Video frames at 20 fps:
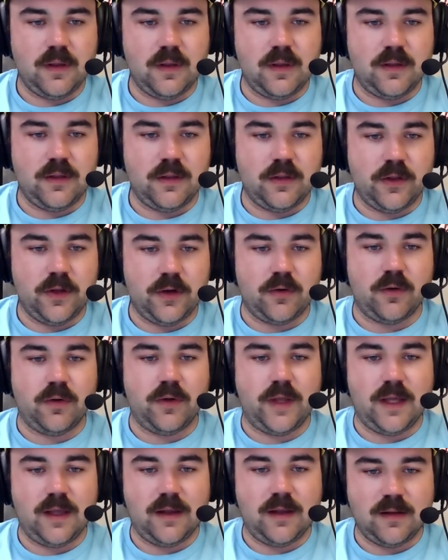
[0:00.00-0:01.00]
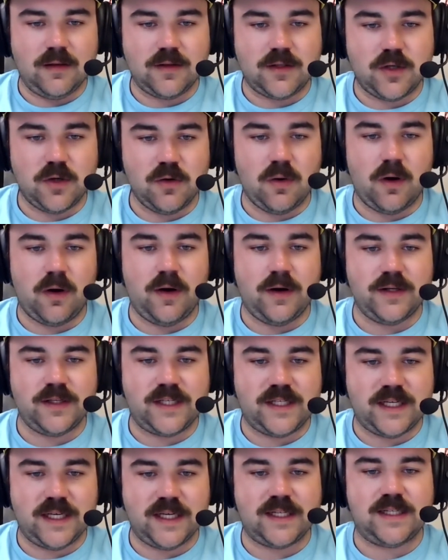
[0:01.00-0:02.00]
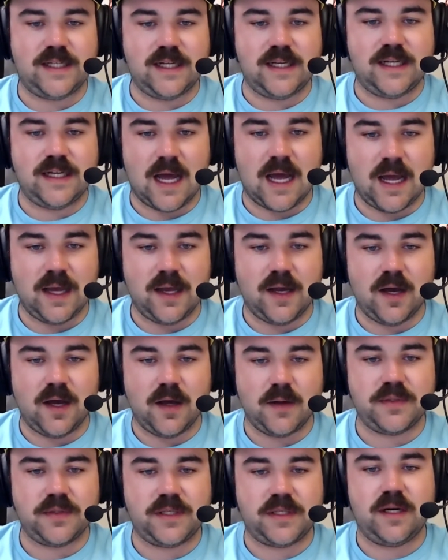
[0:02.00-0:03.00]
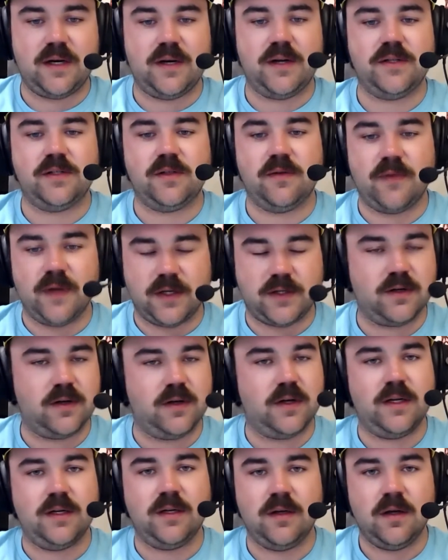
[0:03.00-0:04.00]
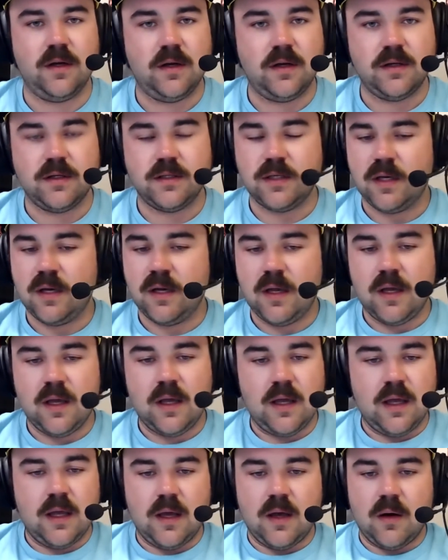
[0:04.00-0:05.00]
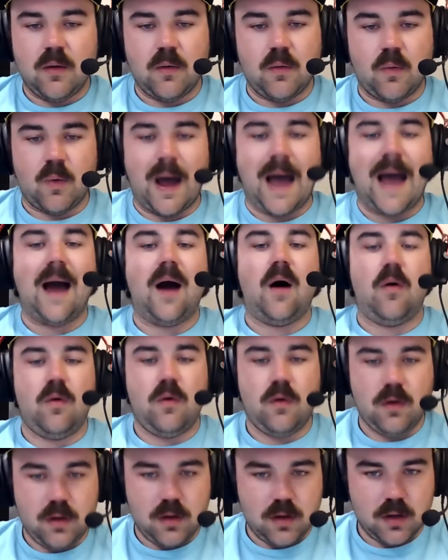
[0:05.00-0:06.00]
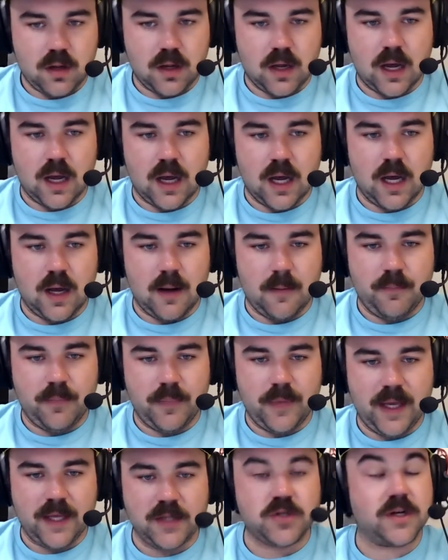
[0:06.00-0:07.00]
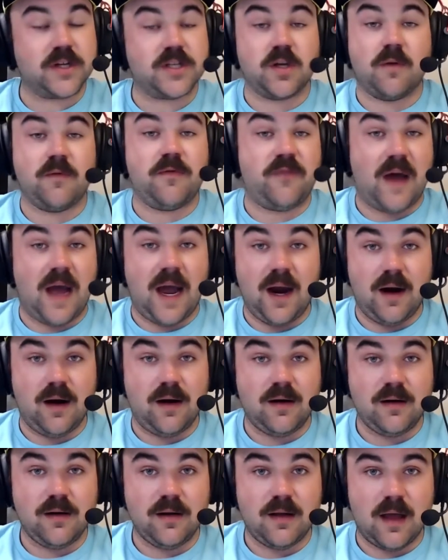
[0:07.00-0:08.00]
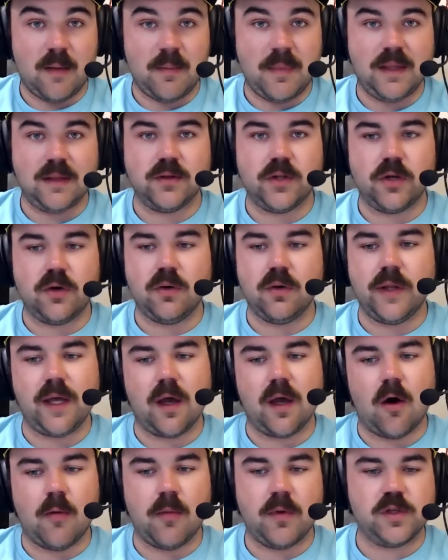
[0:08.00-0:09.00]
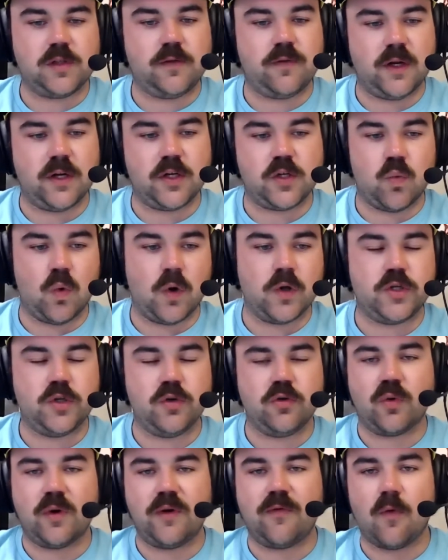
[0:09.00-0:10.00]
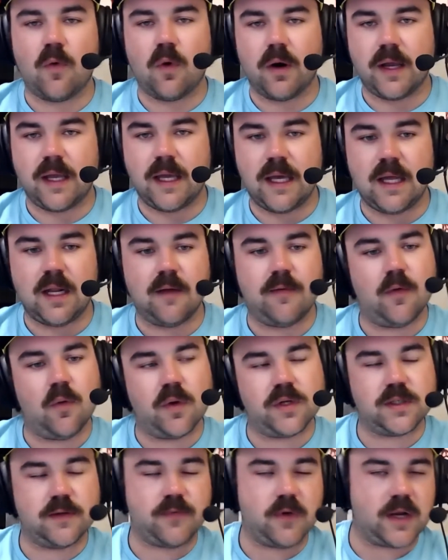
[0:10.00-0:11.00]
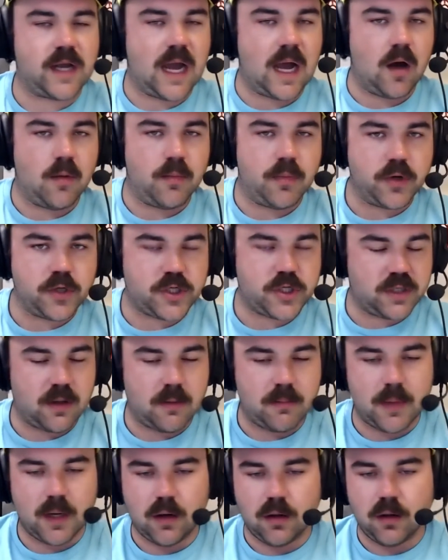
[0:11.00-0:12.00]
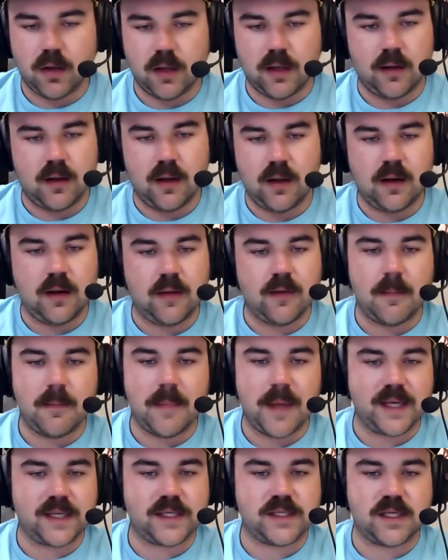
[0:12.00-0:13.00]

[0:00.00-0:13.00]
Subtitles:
Literally 269 Cup Series victory. Wow. Hendrick's on fire. I mean, literally almost finished 1, 2, 3, 4 again if it wasn't for Kyle Busch in the middle and in the mix.